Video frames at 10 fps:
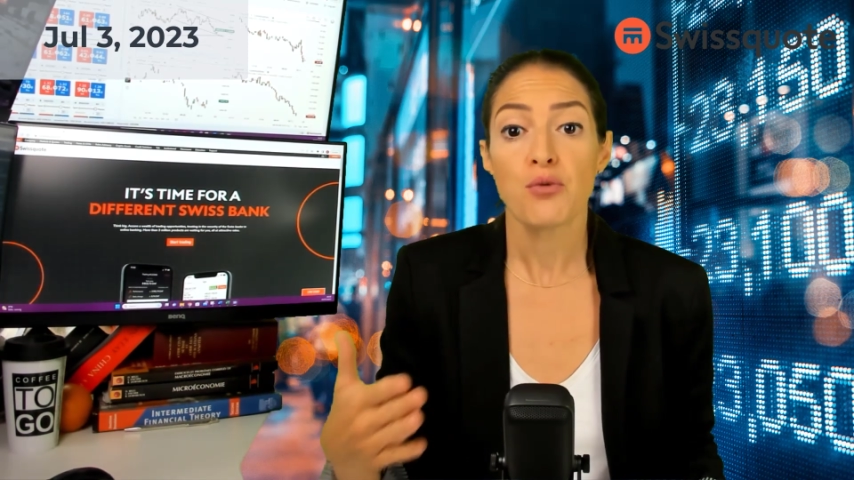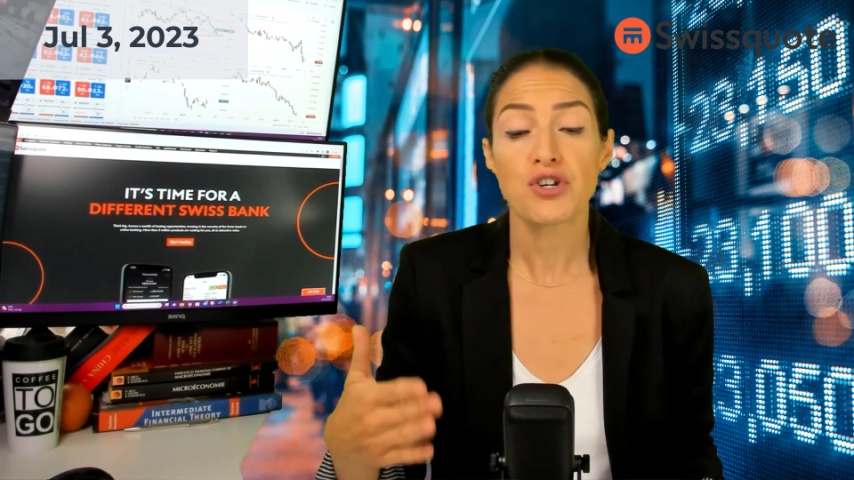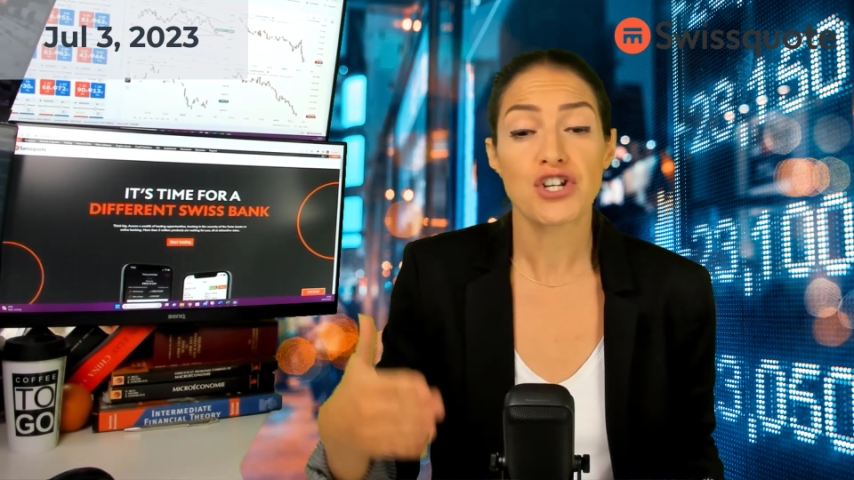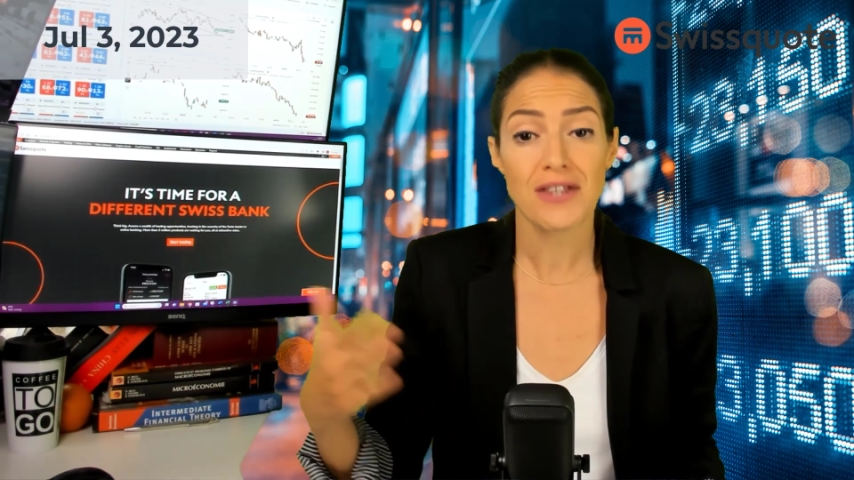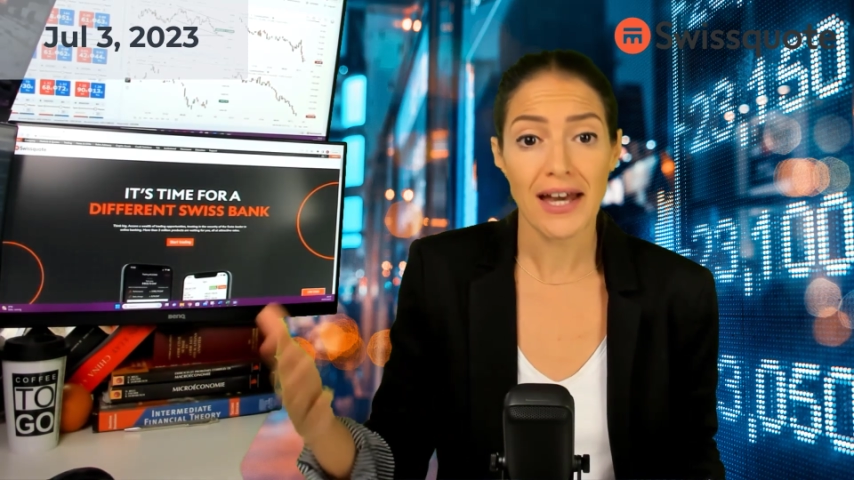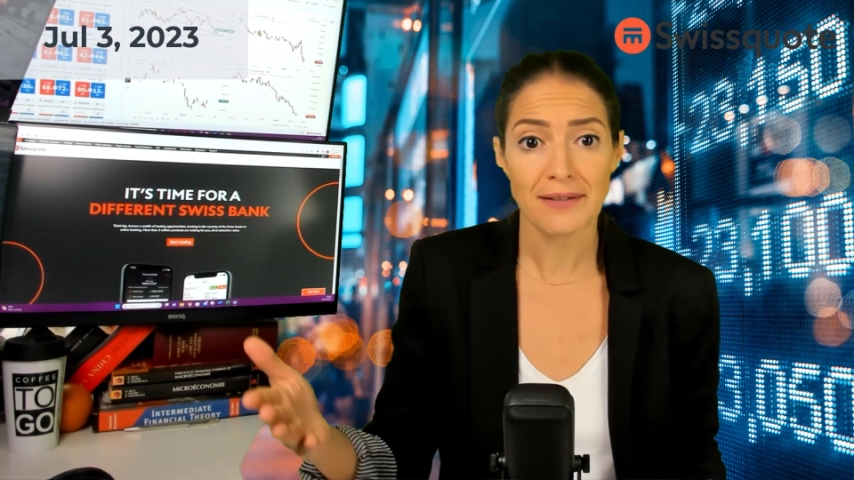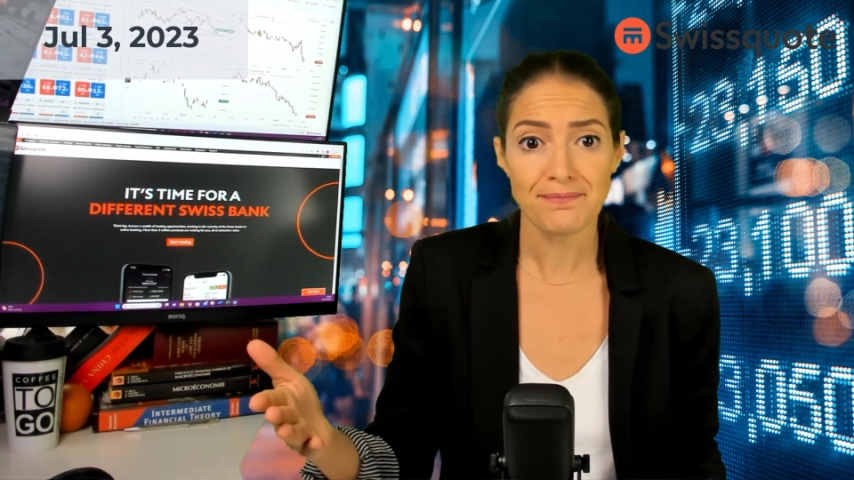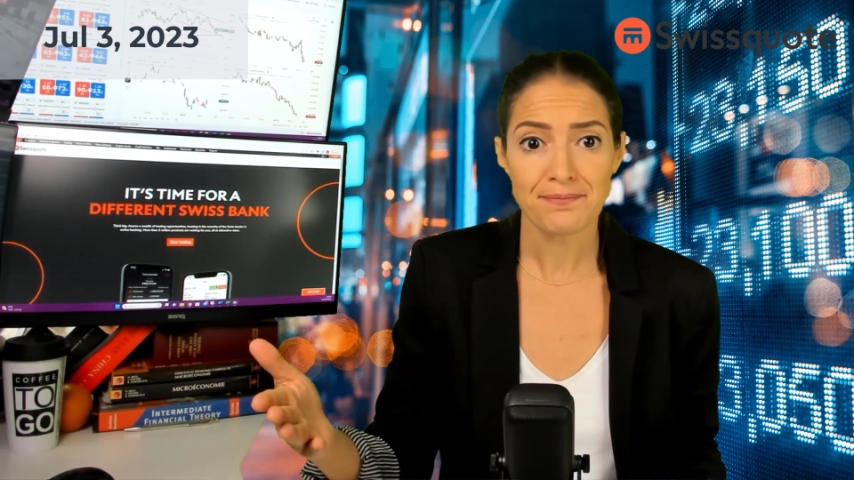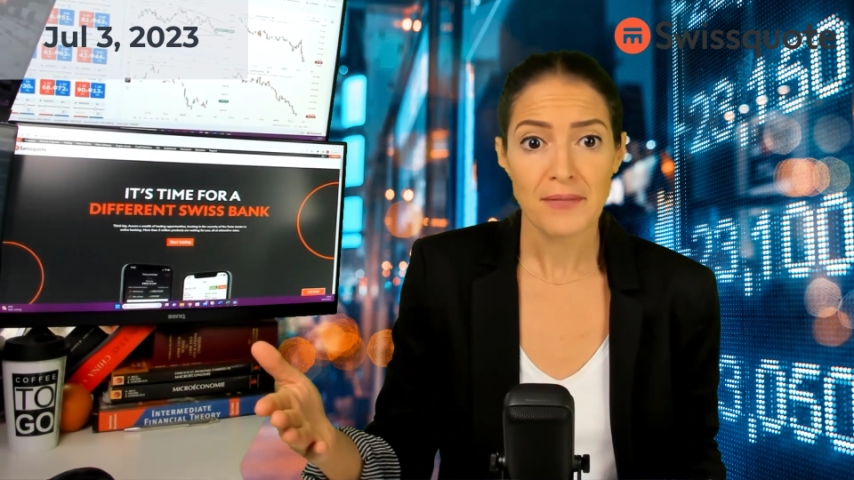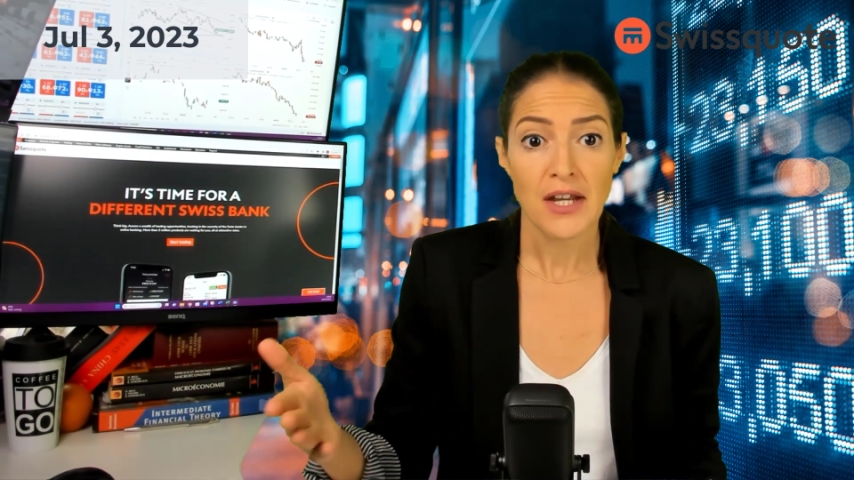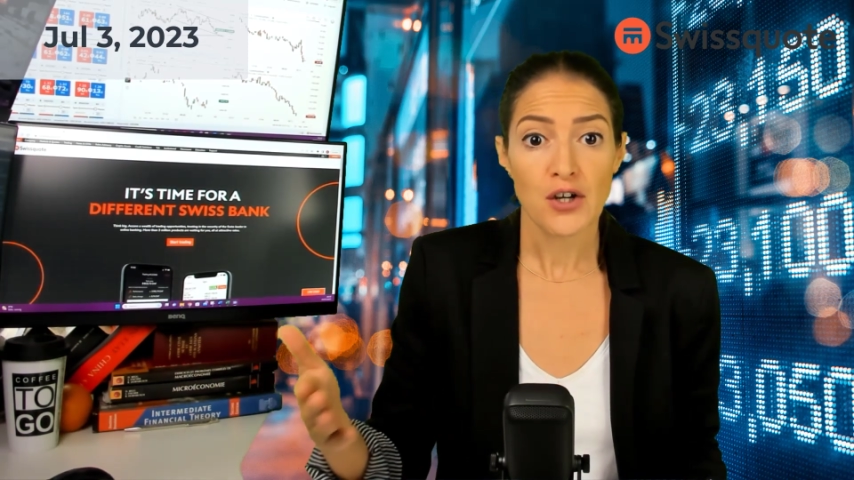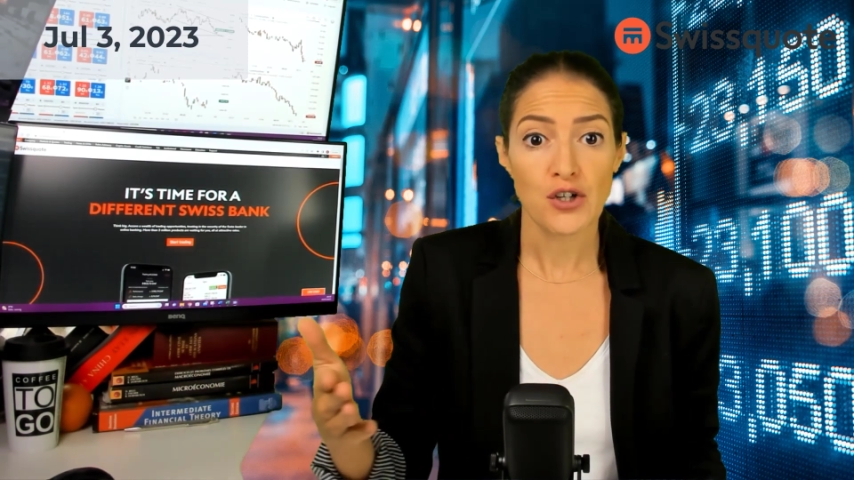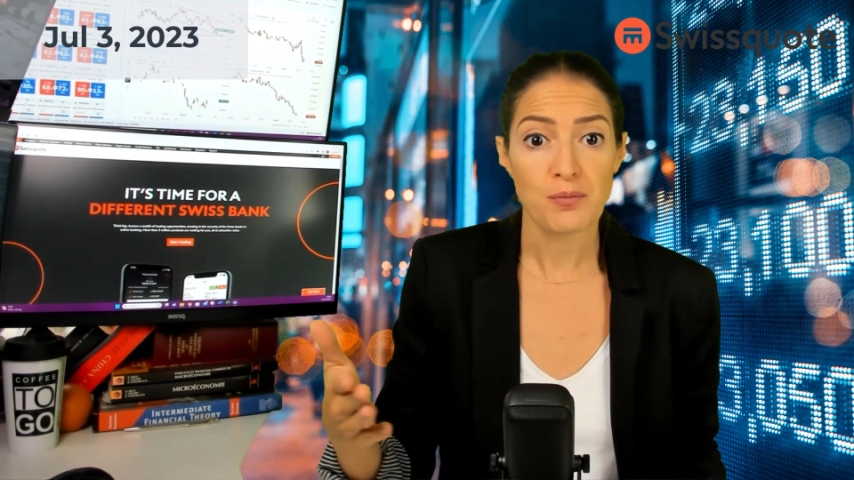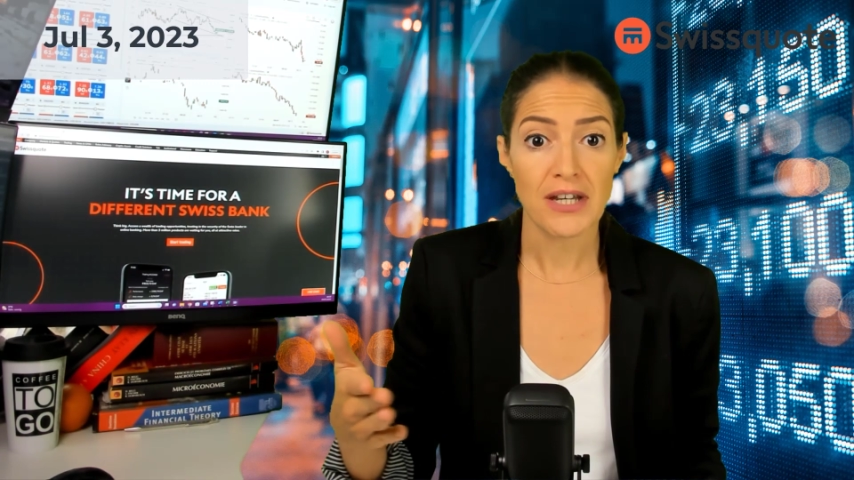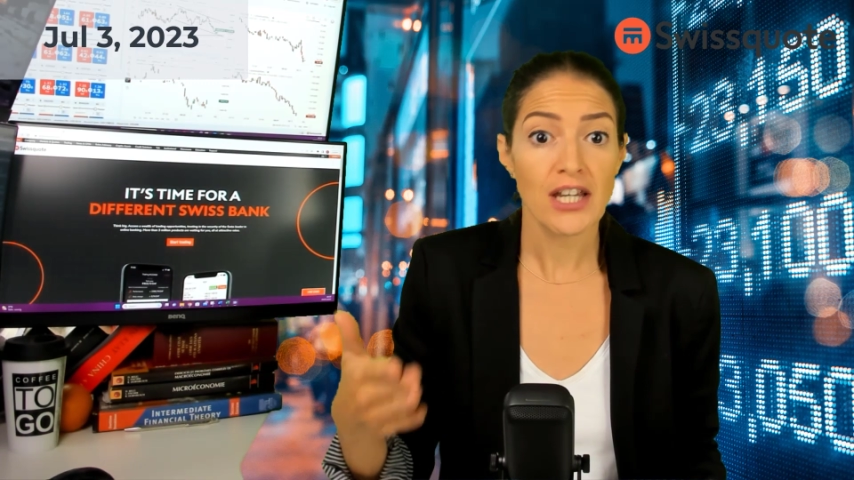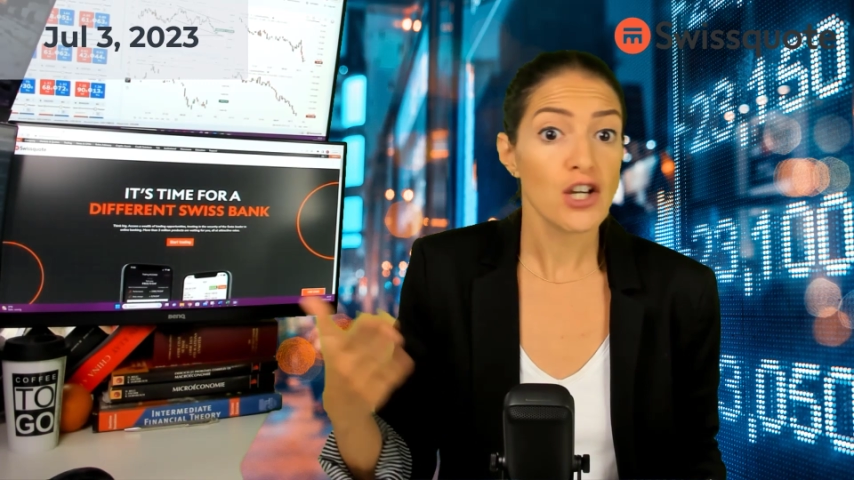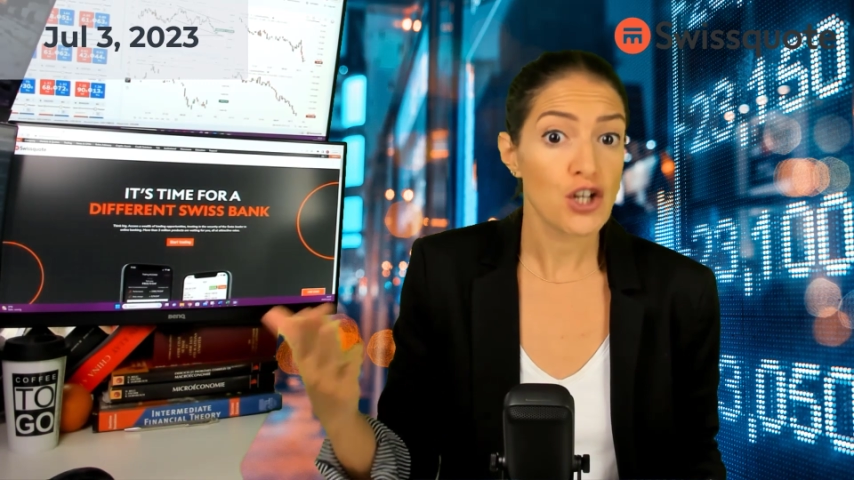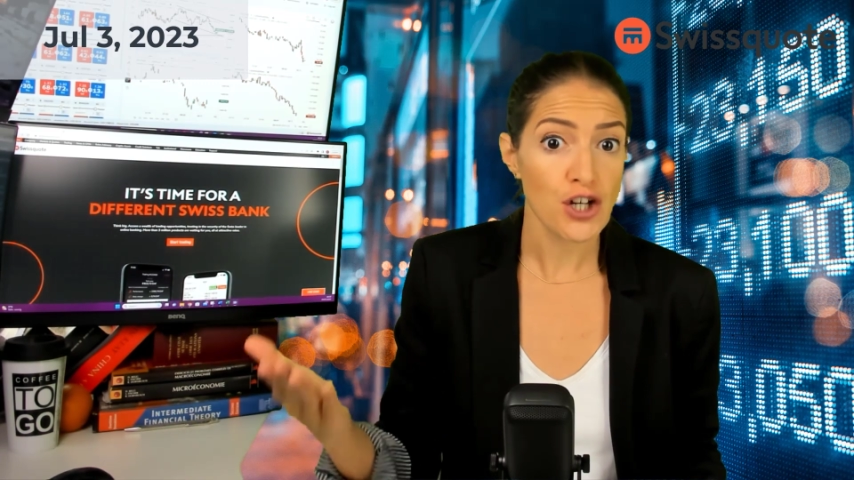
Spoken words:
which then could be